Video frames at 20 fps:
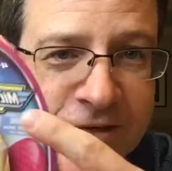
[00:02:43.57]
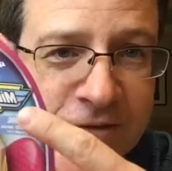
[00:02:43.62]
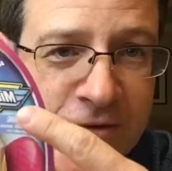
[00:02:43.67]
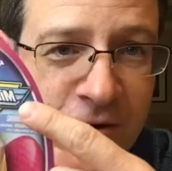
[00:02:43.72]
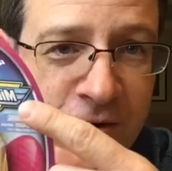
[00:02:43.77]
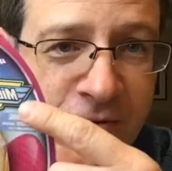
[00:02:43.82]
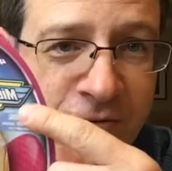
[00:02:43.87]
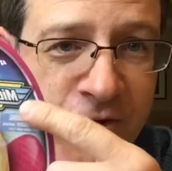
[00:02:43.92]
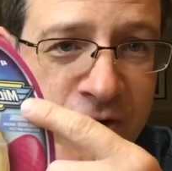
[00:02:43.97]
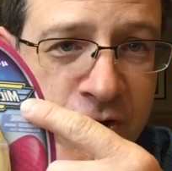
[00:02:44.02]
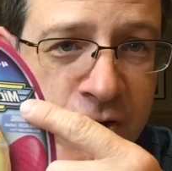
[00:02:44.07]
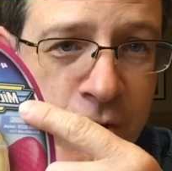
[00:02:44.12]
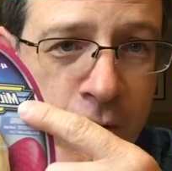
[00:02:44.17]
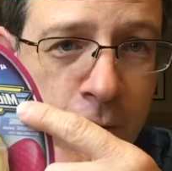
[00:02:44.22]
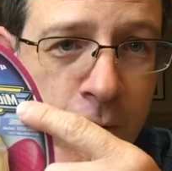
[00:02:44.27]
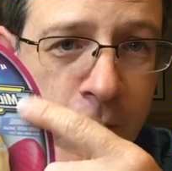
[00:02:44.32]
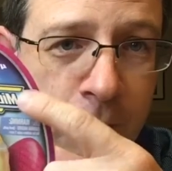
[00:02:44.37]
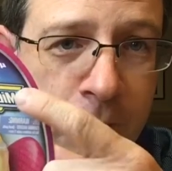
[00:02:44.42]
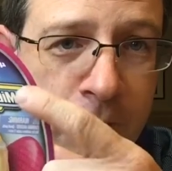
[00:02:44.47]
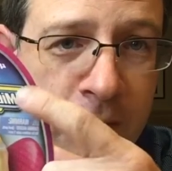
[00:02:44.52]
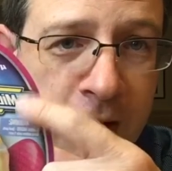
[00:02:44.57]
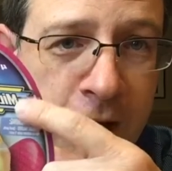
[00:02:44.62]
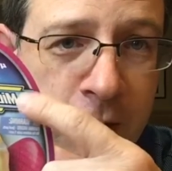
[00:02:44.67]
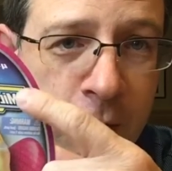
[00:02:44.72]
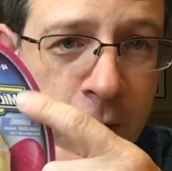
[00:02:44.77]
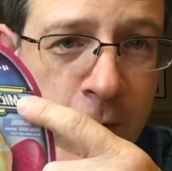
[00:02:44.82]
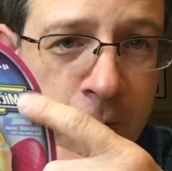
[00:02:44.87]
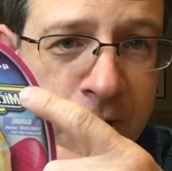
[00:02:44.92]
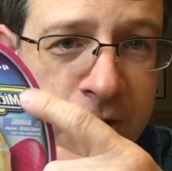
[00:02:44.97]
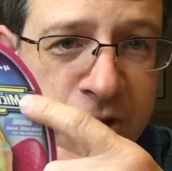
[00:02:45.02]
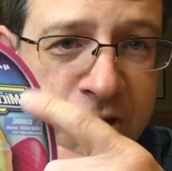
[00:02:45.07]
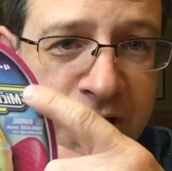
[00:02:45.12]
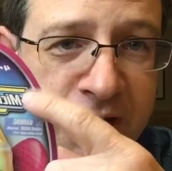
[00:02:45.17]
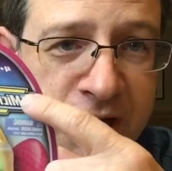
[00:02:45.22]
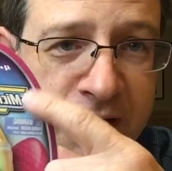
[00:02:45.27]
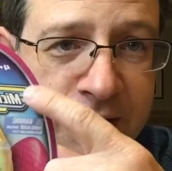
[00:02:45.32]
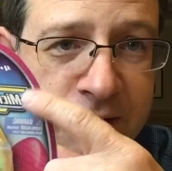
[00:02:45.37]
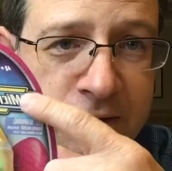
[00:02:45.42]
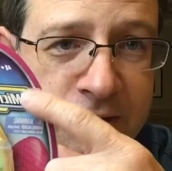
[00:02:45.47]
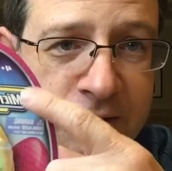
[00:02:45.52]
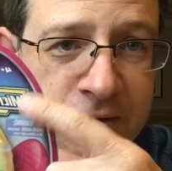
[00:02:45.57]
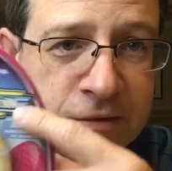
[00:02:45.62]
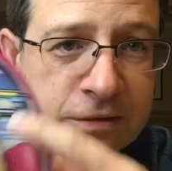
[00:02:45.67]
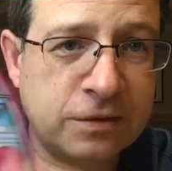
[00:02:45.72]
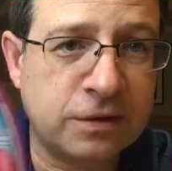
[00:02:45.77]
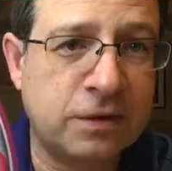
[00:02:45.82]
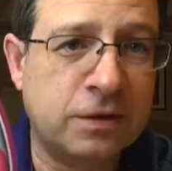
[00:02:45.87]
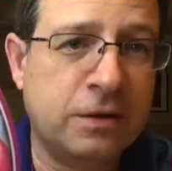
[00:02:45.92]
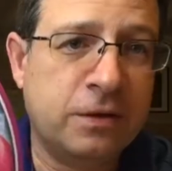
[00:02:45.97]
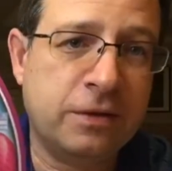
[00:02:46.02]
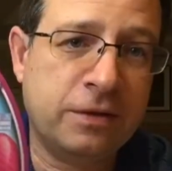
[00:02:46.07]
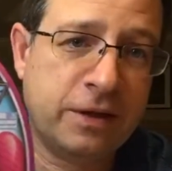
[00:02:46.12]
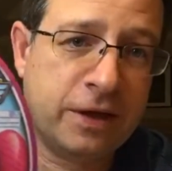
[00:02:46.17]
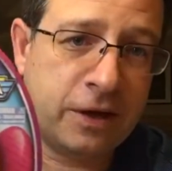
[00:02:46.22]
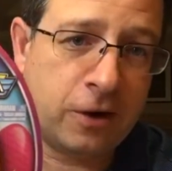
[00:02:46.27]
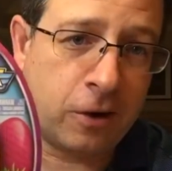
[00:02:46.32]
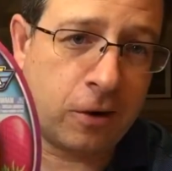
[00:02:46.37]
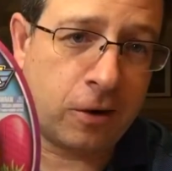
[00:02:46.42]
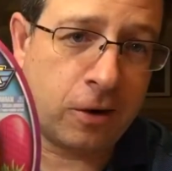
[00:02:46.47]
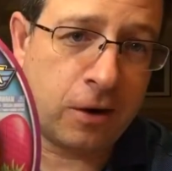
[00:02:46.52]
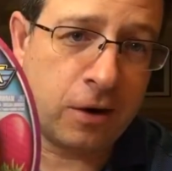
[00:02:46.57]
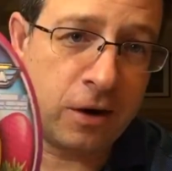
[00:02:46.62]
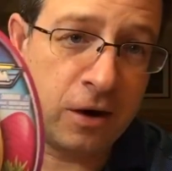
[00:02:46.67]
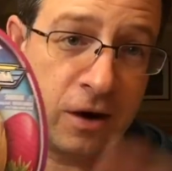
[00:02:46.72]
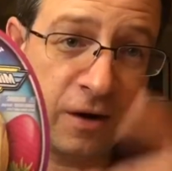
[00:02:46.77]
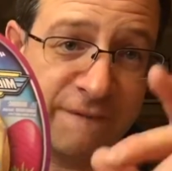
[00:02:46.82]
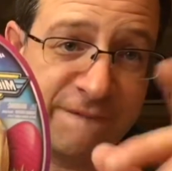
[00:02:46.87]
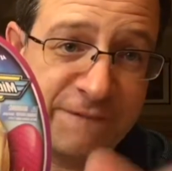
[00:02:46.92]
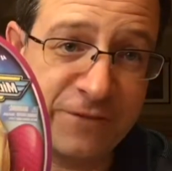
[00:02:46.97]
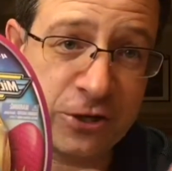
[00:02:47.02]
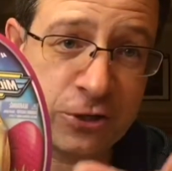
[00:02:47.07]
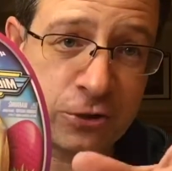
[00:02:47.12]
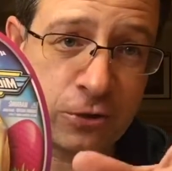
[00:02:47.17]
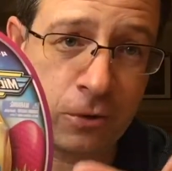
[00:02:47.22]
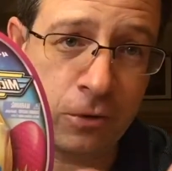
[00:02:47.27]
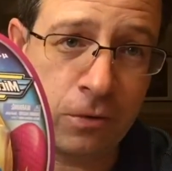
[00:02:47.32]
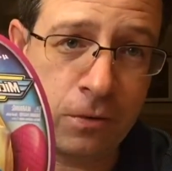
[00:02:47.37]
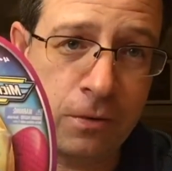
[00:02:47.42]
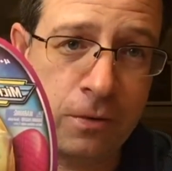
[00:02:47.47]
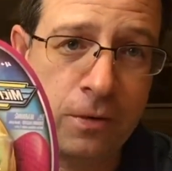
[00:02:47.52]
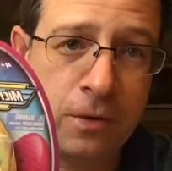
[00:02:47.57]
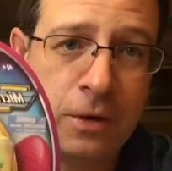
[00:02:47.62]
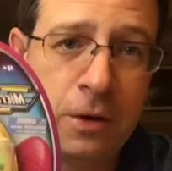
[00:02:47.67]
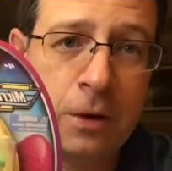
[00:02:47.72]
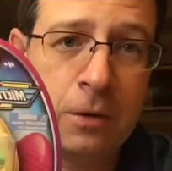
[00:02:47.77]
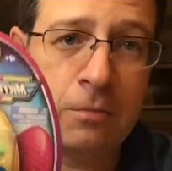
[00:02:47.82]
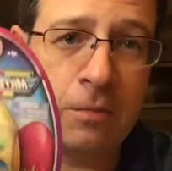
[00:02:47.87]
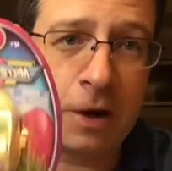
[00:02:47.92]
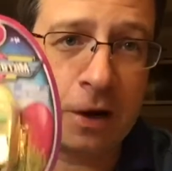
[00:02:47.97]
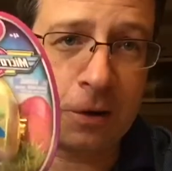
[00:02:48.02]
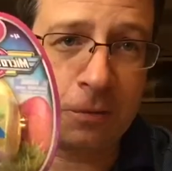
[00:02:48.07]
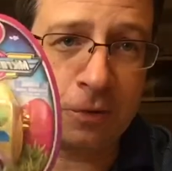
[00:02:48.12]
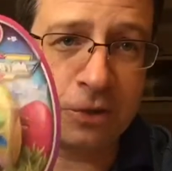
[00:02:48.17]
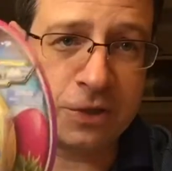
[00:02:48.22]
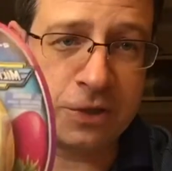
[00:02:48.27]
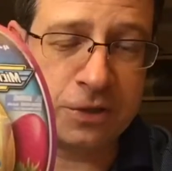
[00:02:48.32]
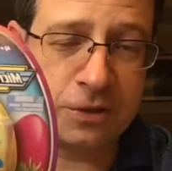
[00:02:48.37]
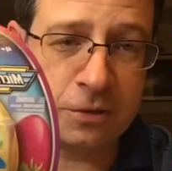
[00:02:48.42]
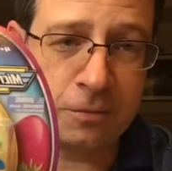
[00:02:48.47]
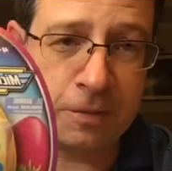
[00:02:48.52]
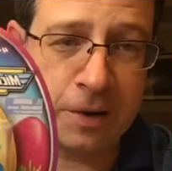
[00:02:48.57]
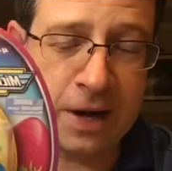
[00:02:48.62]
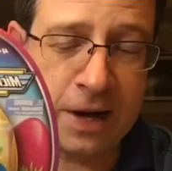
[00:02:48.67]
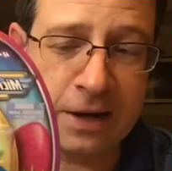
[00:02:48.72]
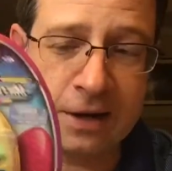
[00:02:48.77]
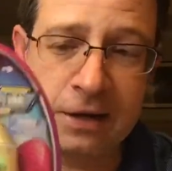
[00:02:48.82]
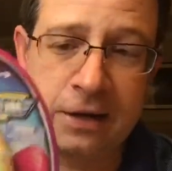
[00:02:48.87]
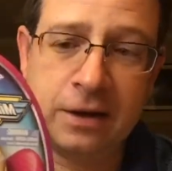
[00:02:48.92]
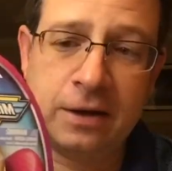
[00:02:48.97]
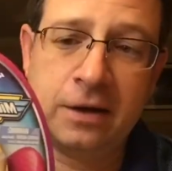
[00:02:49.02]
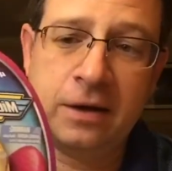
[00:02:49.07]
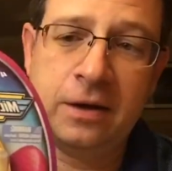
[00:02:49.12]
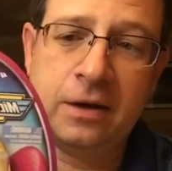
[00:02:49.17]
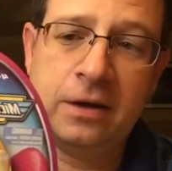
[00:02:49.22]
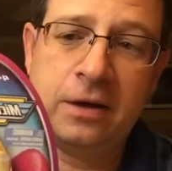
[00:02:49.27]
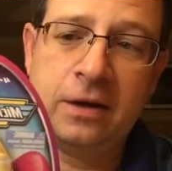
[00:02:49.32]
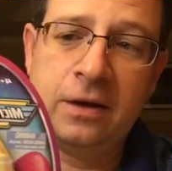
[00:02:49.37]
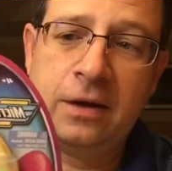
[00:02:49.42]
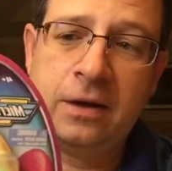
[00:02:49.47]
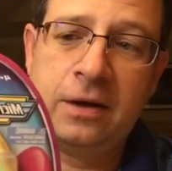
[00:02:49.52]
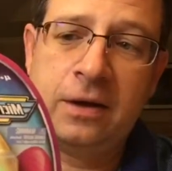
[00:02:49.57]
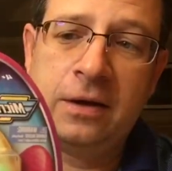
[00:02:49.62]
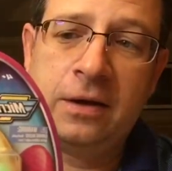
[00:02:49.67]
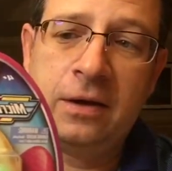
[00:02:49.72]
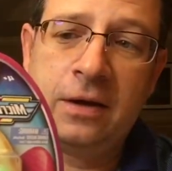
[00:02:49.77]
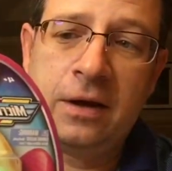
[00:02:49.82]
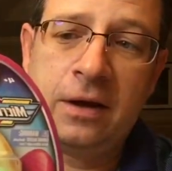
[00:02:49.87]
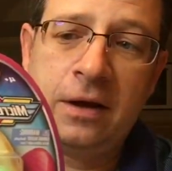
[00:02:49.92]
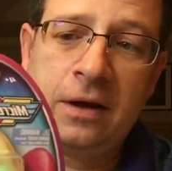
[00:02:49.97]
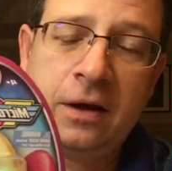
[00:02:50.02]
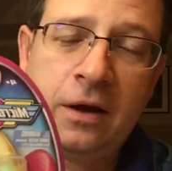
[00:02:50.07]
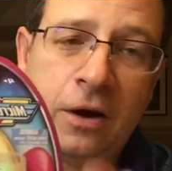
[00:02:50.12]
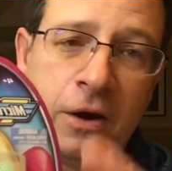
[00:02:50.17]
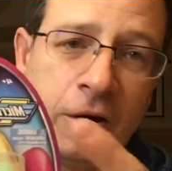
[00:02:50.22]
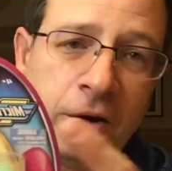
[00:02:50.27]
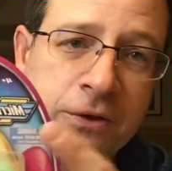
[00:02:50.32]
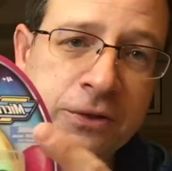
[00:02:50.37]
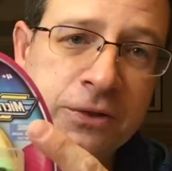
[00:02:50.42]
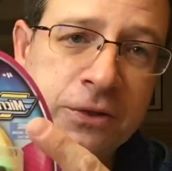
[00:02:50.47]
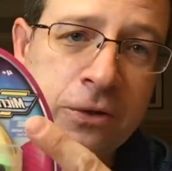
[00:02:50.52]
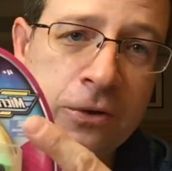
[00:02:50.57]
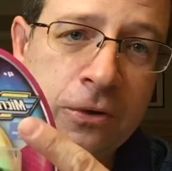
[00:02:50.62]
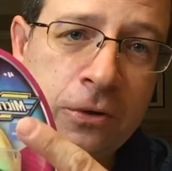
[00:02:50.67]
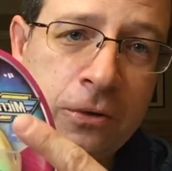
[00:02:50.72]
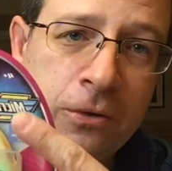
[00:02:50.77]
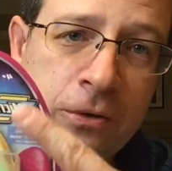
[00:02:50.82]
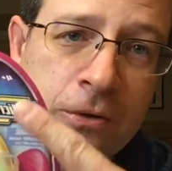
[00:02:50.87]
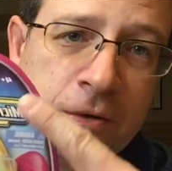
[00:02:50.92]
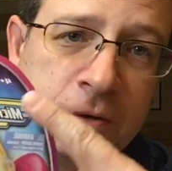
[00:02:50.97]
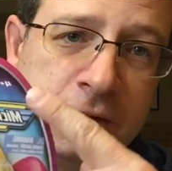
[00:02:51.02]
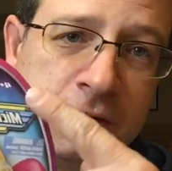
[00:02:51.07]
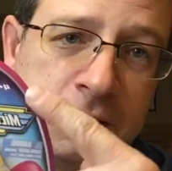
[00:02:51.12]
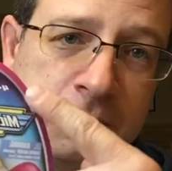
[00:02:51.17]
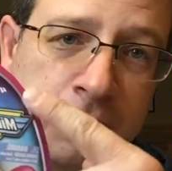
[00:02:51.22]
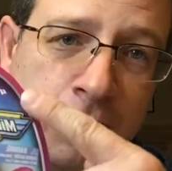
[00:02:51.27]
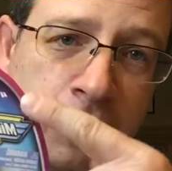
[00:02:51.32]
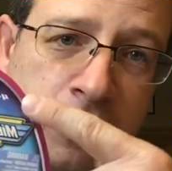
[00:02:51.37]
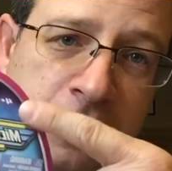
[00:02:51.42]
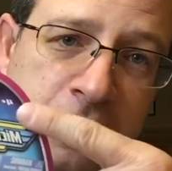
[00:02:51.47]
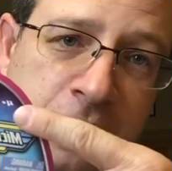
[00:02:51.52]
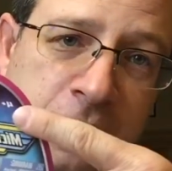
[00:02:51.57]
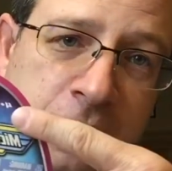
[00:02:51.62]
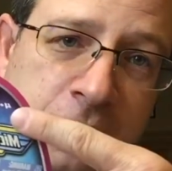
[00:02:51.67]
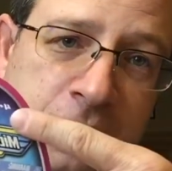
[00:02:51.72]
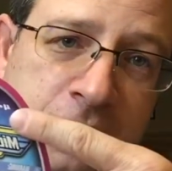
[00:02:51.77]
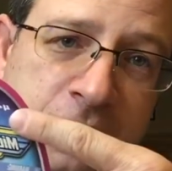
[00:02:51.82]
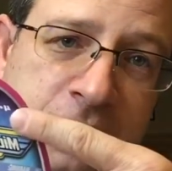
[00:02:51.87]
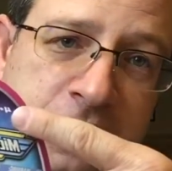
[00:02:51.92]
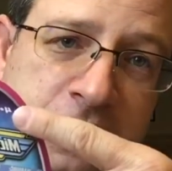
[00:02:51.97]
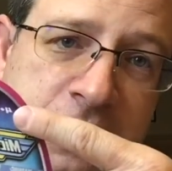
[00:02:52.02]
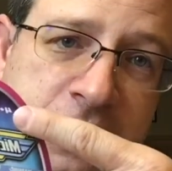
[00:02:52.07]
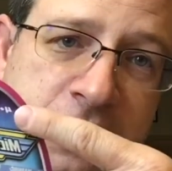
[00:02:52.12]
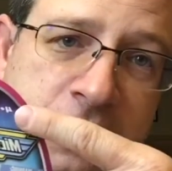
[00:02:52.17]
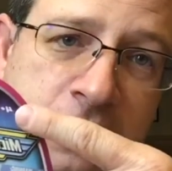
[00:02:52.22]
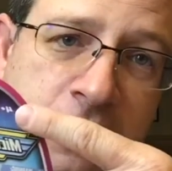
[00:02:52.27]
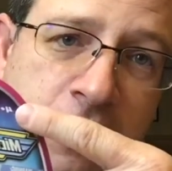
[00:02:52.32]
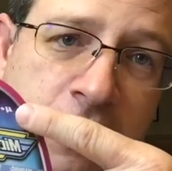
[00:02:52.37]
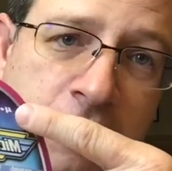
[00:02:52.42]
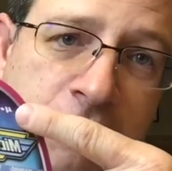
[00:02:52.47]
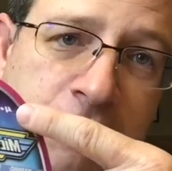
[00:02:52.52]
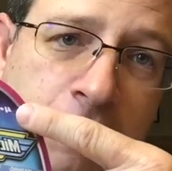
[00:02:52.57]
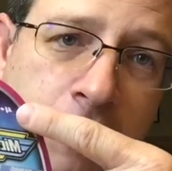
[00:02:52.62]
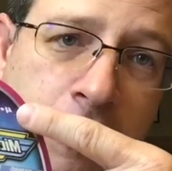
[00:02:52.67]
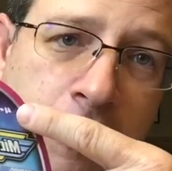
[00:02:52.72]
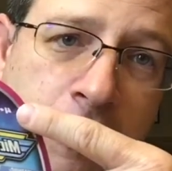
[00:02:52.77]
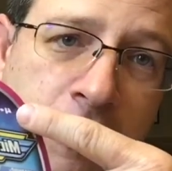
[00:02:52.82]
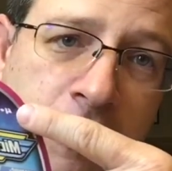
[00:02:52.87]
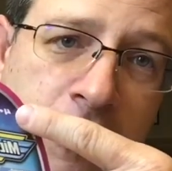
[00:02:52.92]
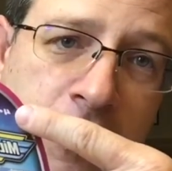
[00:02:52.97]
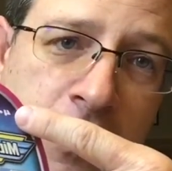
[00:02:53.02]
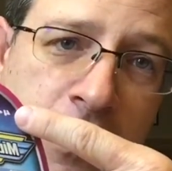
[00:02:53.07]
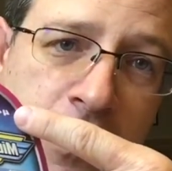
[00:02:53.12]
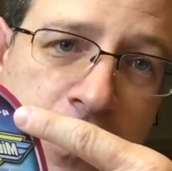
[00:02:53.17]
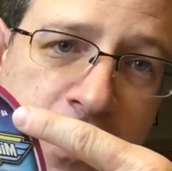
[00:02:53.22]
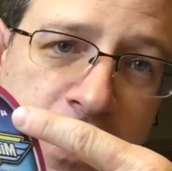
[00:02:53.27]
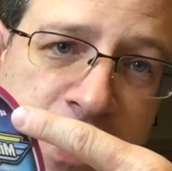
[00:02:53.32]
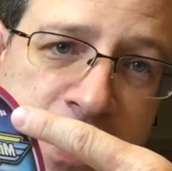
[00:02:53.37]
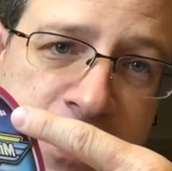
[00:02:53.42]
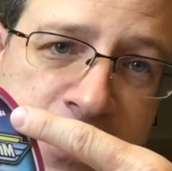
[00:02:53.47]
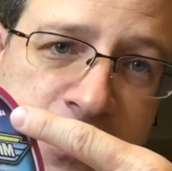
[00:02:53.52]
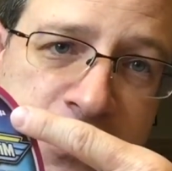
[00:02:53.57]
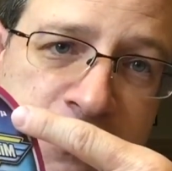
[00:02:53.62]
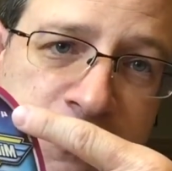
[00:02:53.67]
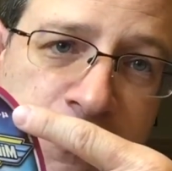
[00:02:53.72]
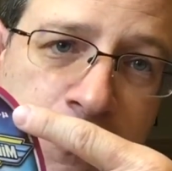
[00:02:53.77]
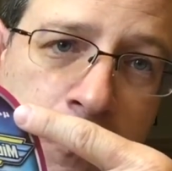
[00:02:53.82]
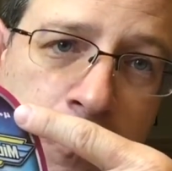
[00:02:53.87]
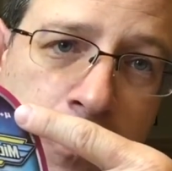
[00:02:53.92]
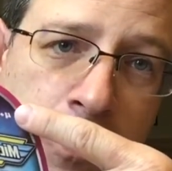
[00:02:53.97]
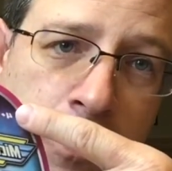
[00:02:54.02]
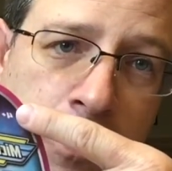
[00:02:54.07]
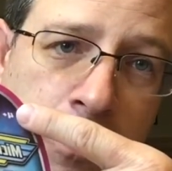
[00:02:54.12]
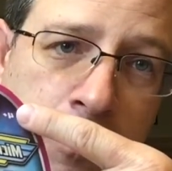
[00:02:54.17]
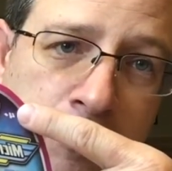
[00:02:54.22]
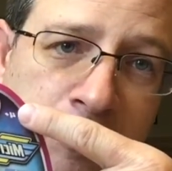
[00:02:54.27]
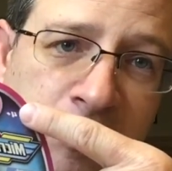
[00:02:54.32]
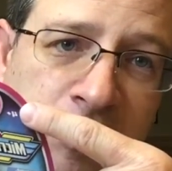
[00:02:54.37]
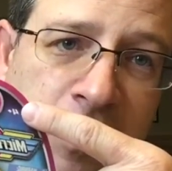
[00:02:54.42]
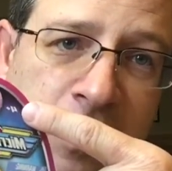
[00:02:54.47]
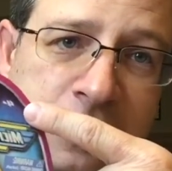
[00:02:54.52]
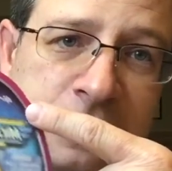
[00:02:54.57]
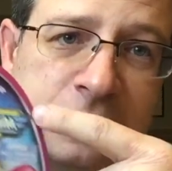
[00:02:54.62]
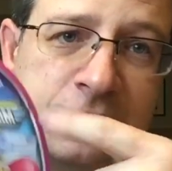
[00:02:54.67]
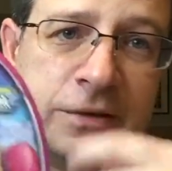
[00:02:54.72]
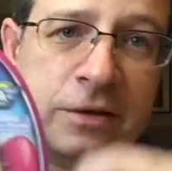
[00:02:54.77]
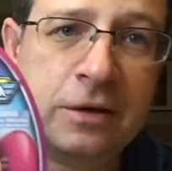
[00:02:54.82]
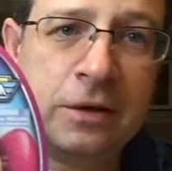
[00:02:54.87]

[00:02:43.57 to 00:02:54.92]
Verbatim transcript: These are official micro machines. They are official. Micro machines are back. Also, it's important to notice that these are for ages four plus